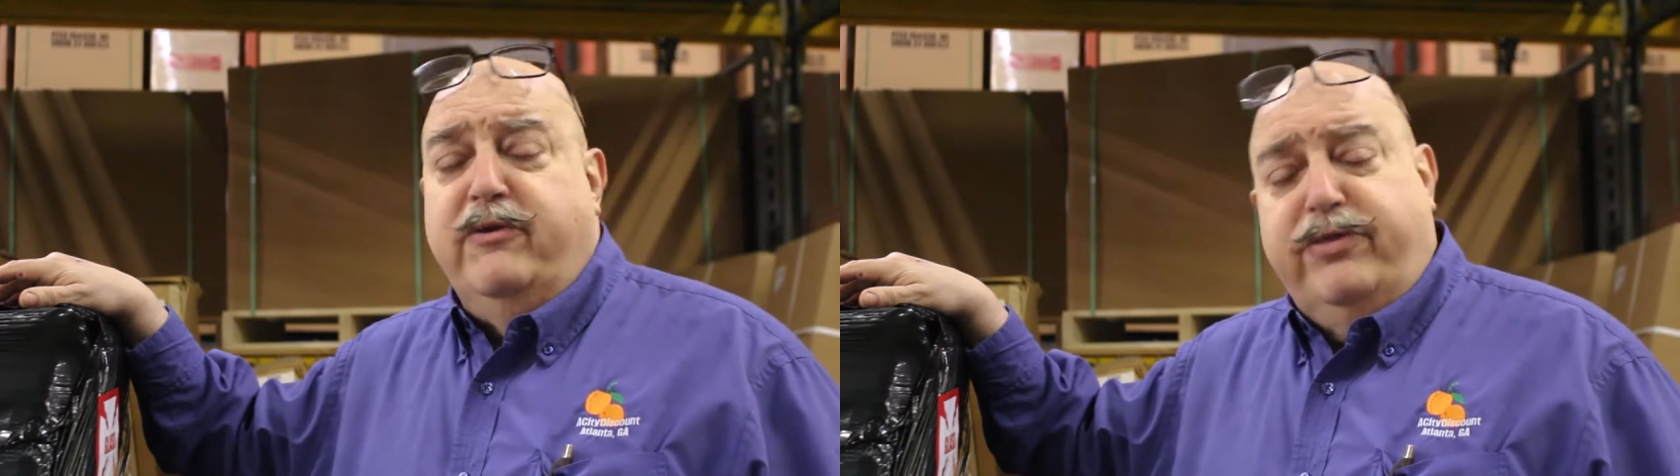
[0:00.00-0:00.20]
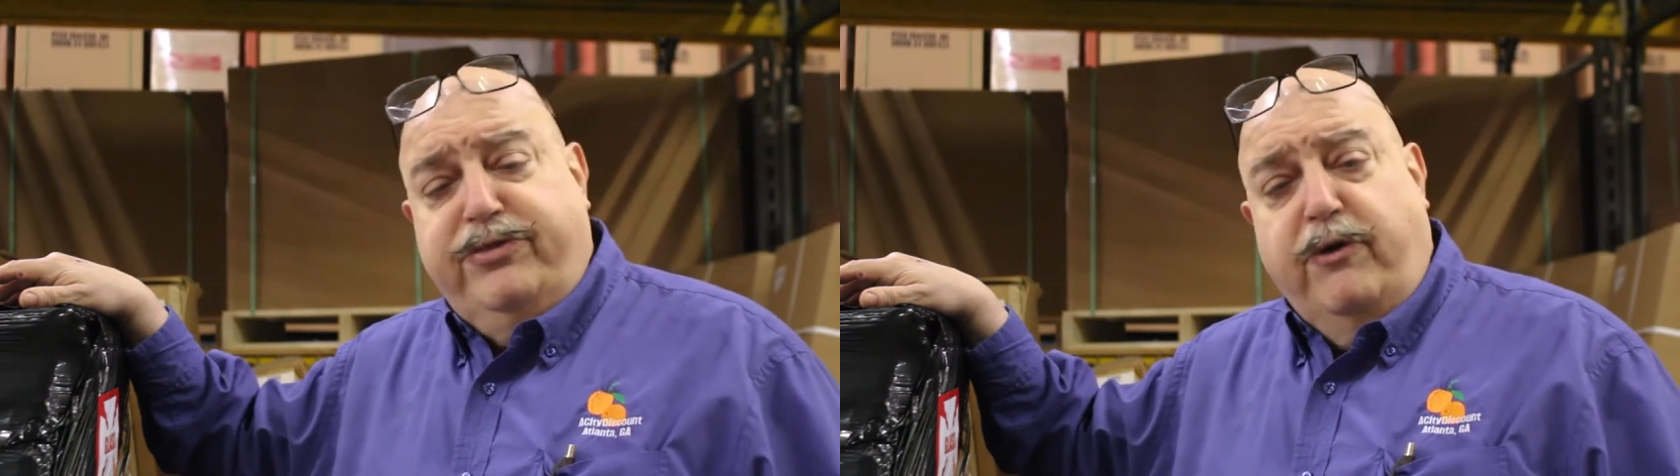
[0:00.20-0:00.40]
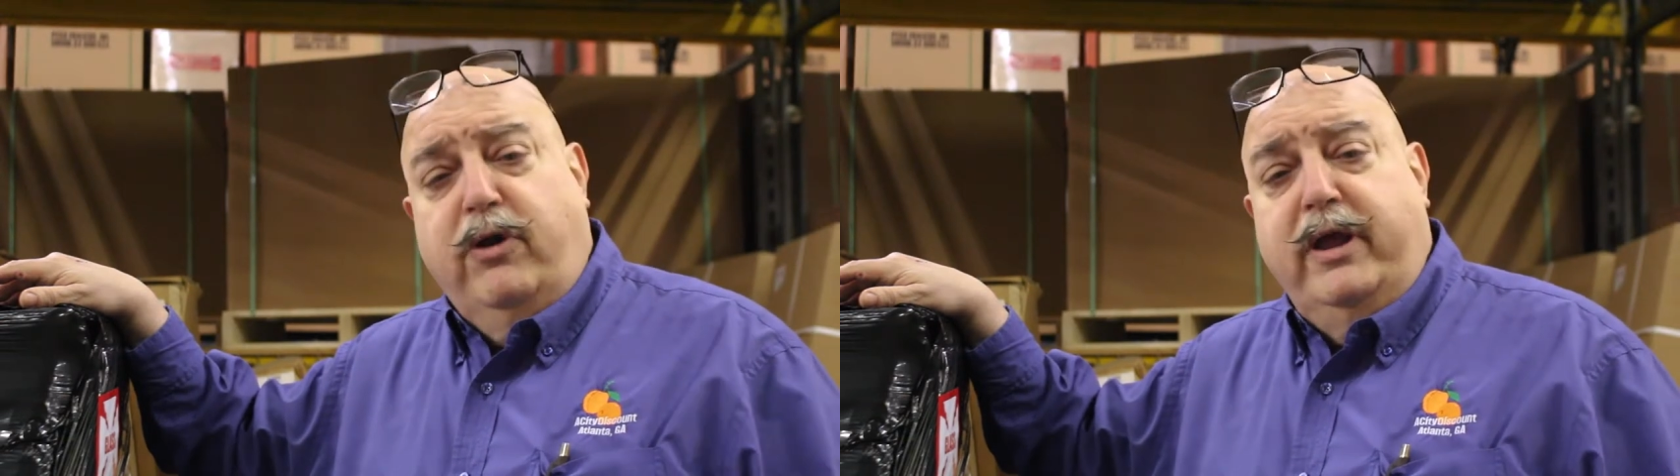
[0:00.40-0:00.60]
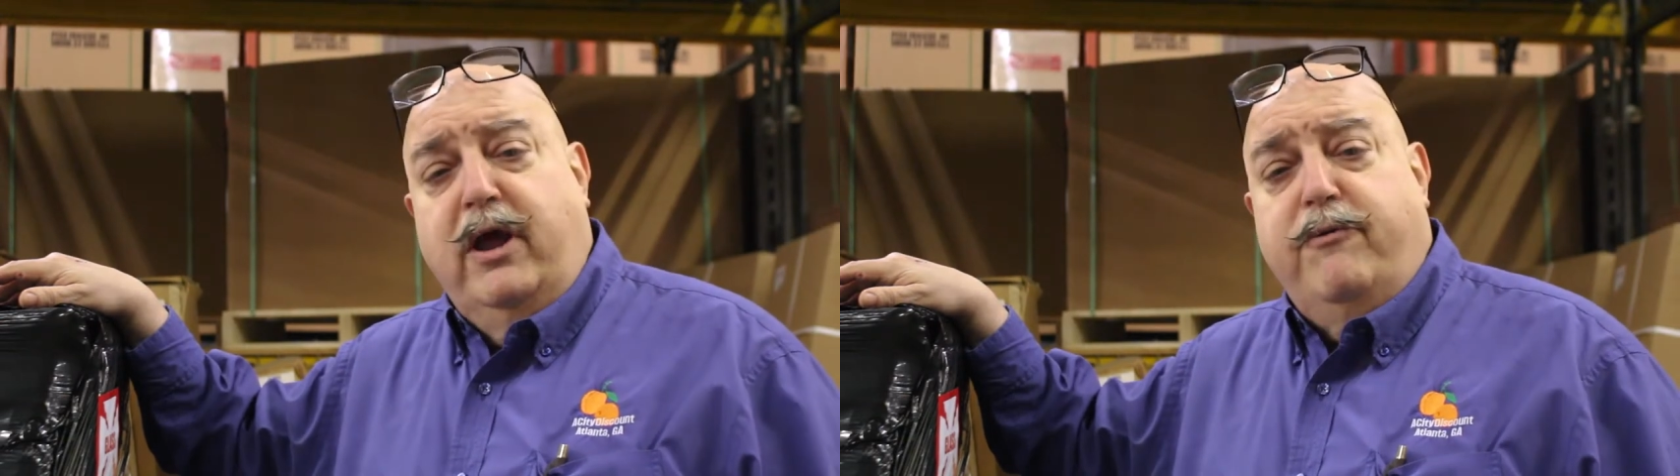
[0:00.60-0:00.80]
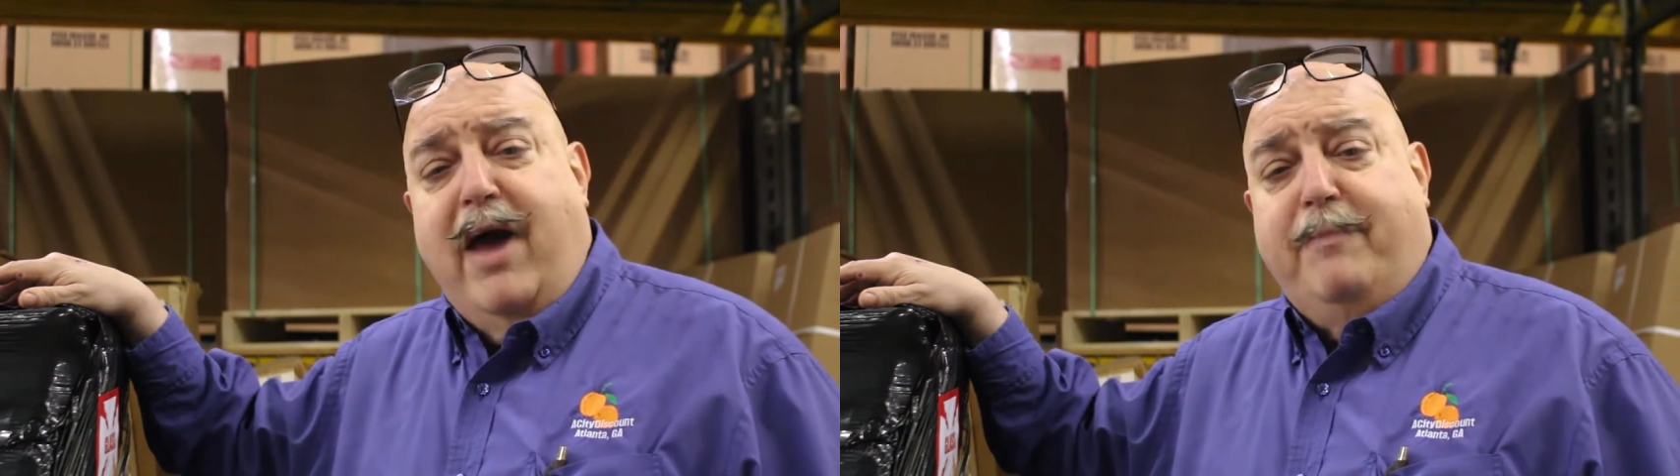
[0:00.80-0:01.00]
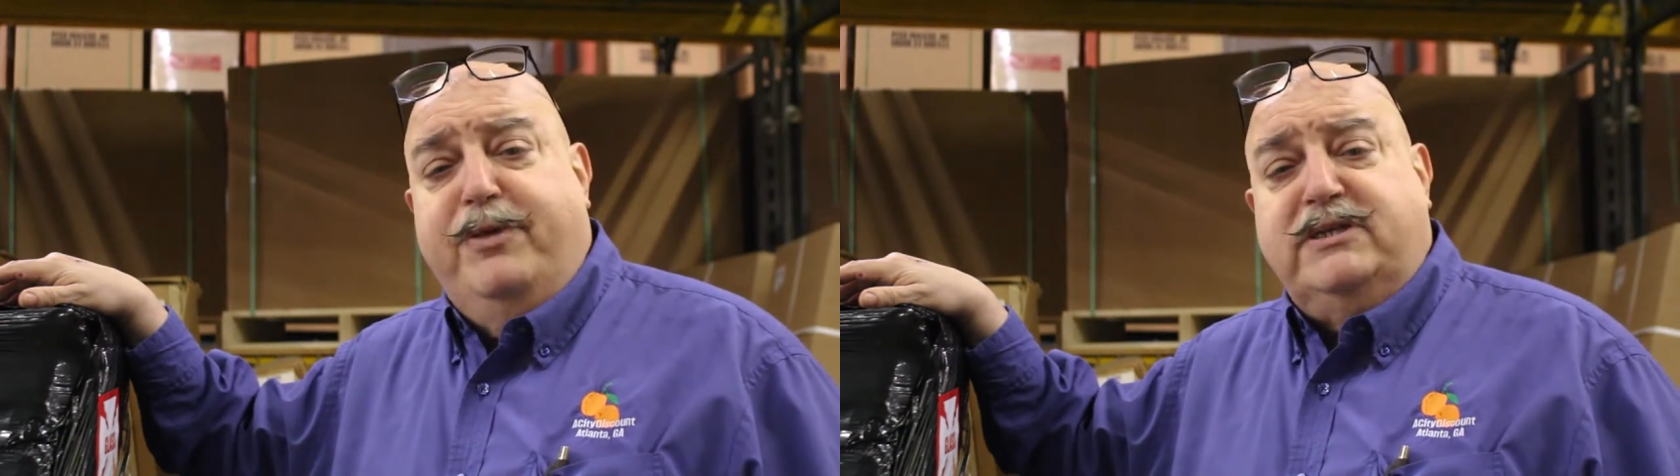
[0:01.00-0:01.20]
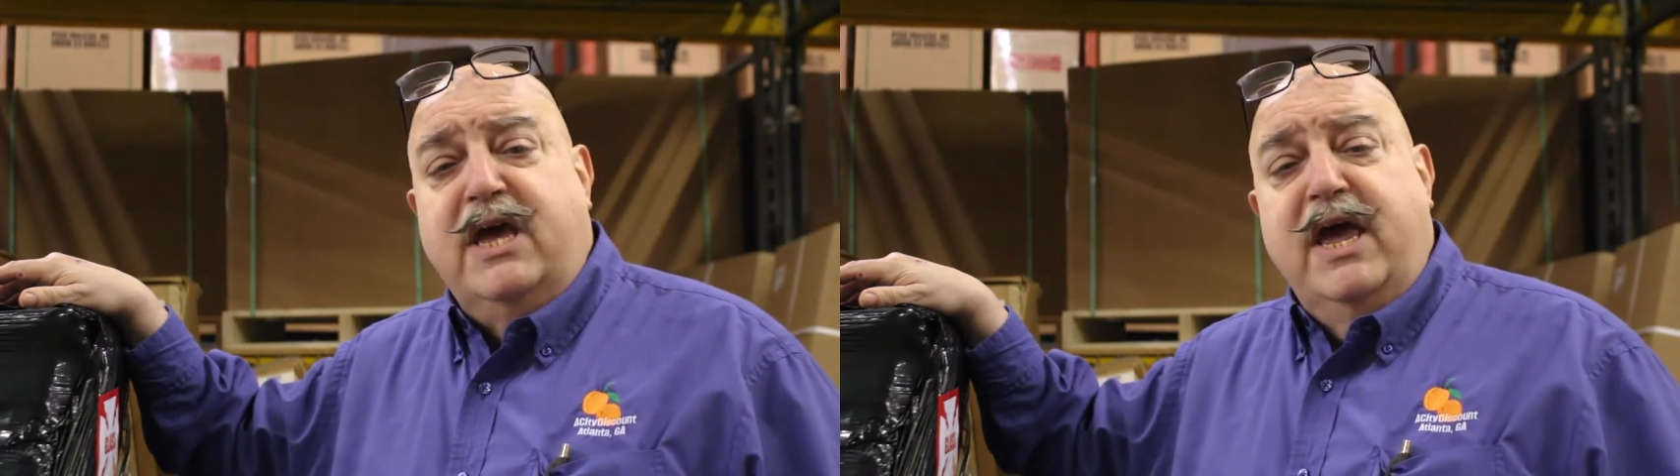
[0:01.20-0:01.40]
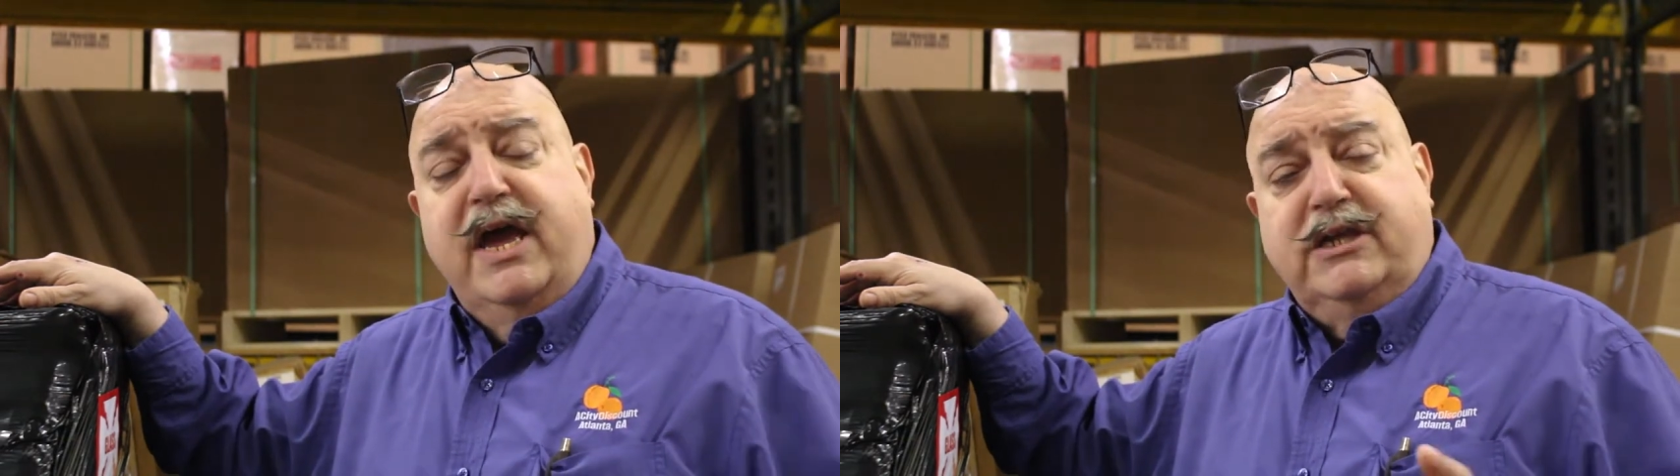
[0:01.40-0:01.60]
to thoroughly unwrap this
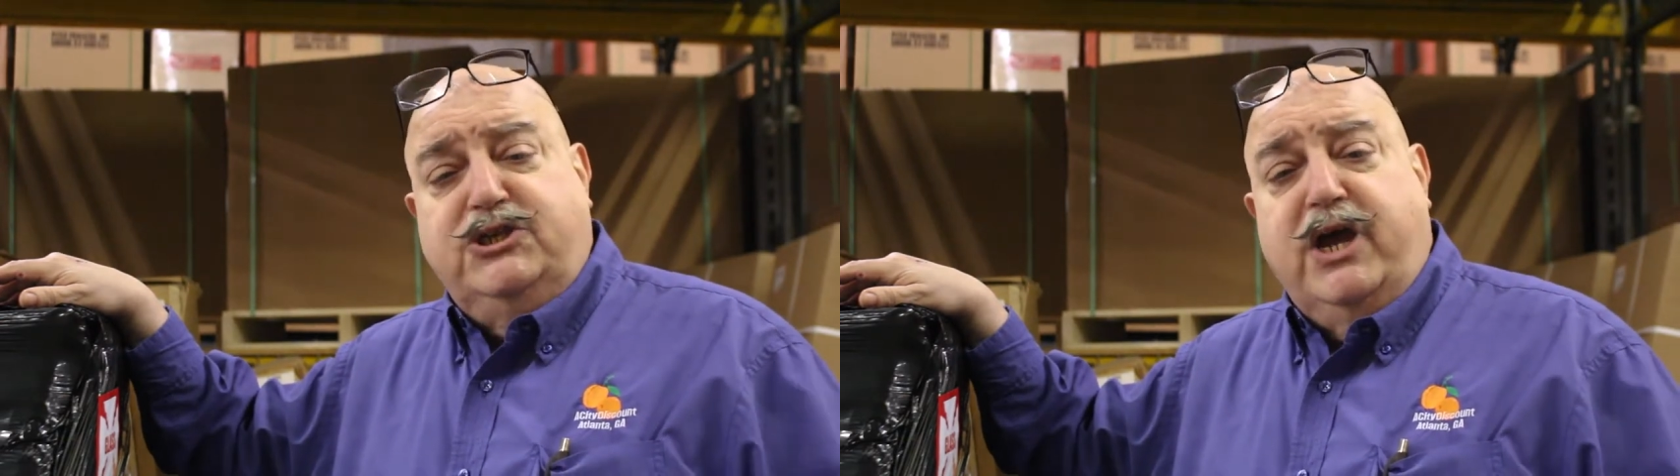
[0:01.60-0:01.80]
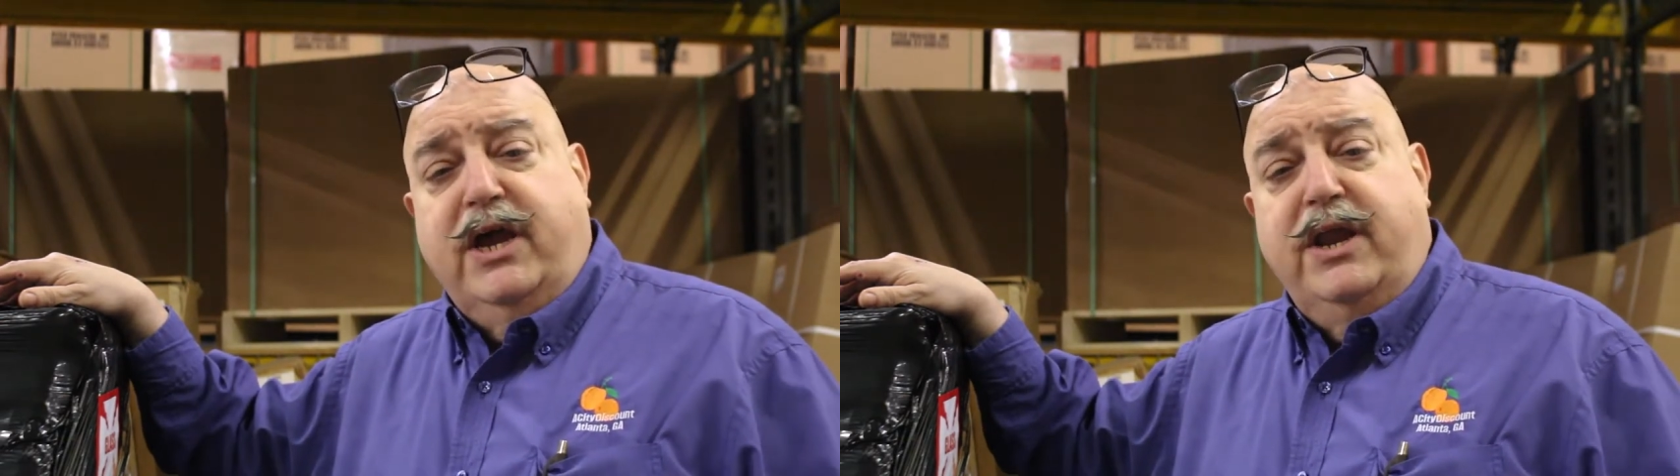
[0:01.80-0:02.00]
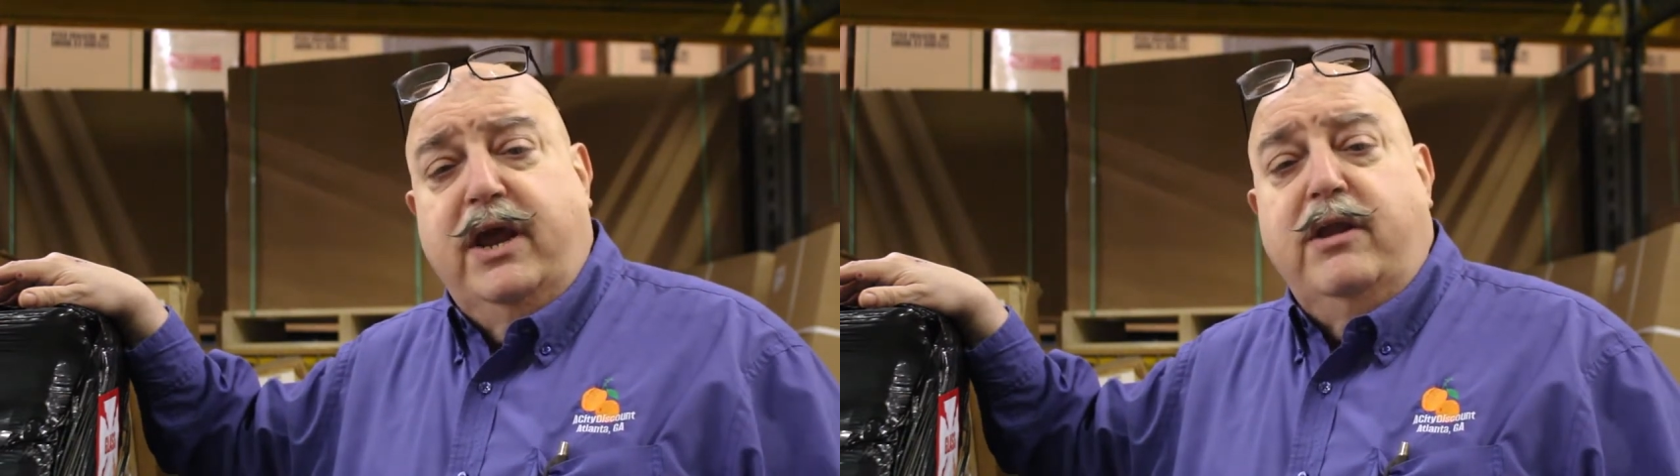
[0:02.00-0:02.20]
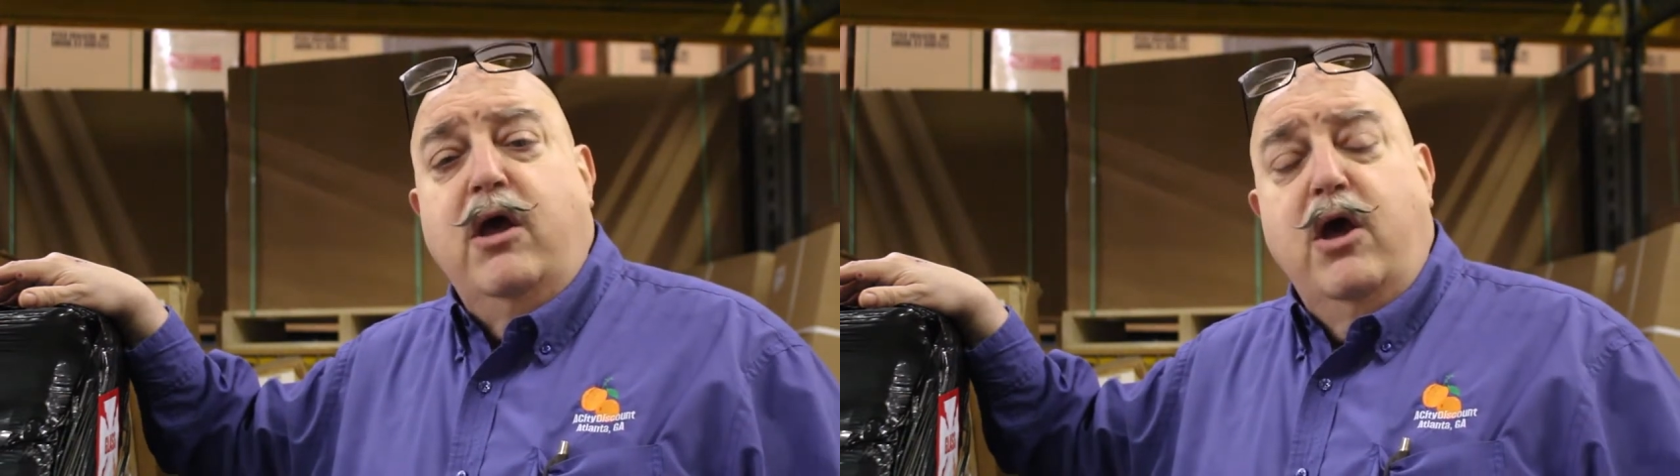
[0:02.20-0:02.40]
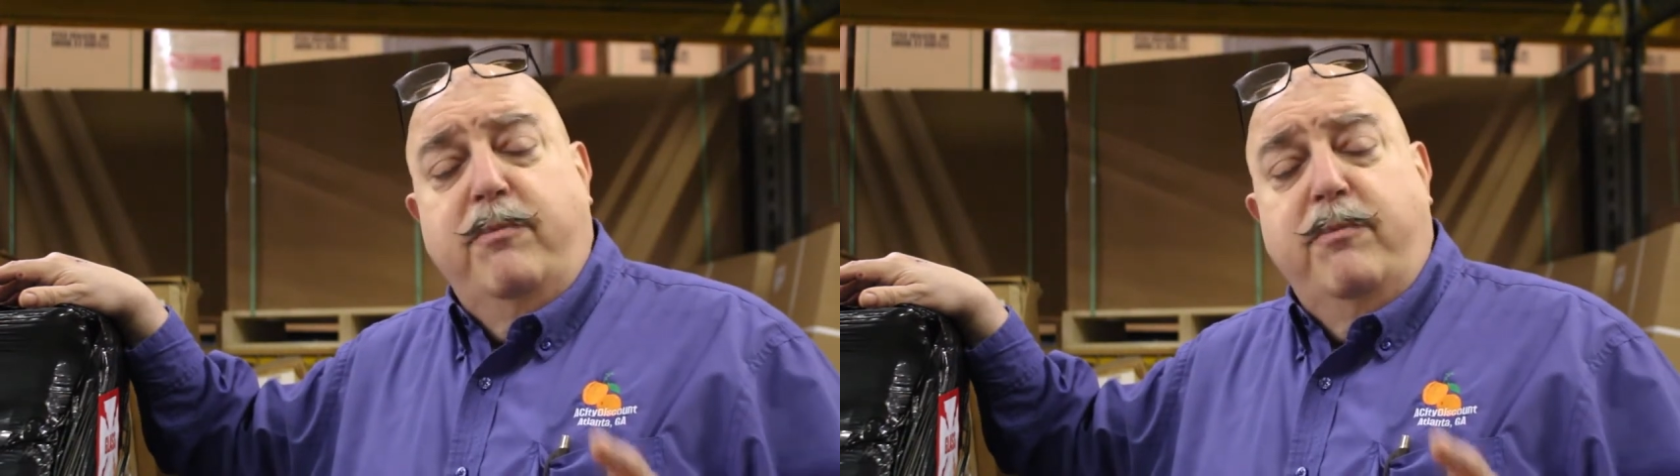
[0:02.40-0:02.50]
and check it in